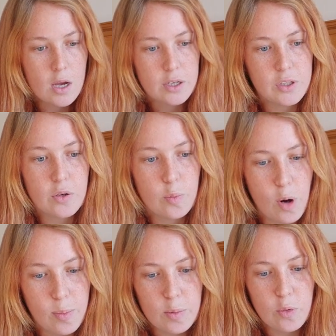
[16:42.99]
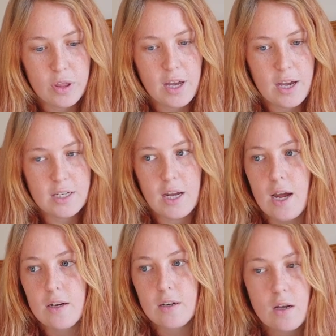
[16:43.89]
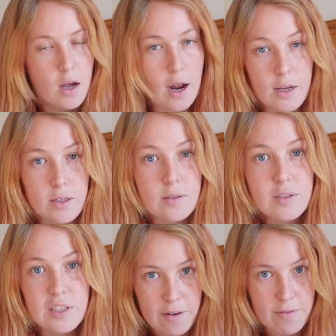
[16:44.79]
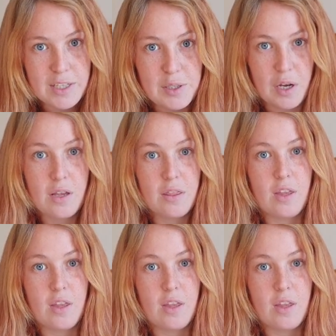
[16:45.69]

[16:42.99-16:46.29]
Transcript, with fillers: So the problem with that, and I can safely say